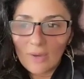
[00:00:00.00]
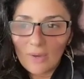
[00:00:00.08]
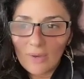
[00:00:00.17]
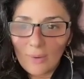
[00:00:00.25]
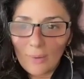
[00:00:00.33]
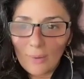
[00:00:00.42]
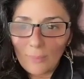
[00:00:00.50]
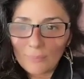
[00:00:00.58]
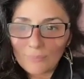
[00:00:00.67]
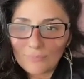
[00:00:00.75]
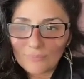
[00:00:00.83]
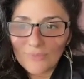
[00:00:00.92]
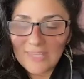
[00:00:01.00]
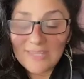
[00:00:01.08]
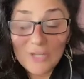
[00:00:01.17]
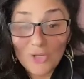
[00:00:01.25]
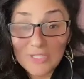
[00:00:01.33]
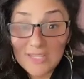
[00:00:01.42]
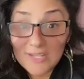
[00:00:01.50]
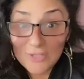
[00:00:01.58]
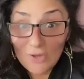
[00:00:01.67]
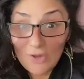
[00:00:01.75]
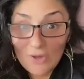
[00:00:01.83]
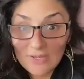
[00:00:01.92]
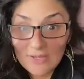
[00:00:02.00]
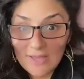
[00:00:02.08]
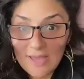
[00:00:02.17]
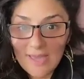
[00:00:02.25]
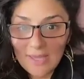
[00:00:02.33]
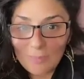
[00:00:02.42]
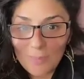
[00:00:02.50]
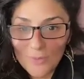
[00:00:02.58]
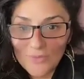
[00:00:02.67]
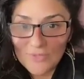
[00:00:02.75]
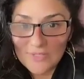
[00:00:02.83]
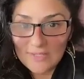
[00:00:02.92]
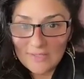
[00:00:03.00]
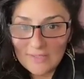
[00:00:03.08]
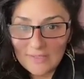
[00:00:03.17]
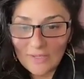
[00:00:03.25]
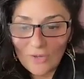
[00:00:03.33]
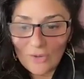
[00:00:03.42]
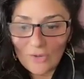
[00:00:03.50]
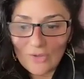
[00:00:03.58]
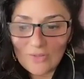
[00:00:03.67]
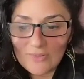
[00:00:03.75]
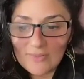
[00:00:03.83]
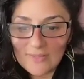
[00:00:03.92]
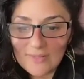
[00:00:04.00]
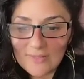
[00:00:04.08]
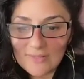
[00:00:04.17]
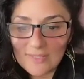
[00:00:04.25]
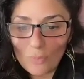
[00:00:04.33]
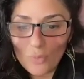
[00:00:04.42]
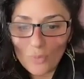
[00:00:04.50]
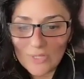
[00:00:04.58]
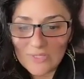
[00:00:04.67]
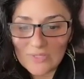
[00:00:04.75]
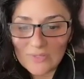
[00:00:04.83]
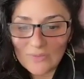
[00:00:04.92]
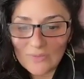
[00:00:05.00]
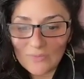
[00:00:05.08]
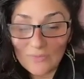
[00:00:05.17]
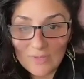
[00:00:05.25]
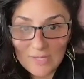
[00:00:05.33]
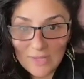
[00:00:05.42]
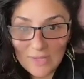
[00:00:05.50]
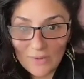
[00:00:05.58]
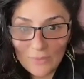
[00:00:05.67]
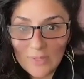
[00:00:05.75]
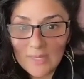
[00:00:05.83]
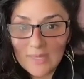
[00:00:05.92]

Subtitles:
And on TikTok, I had posted on someone's video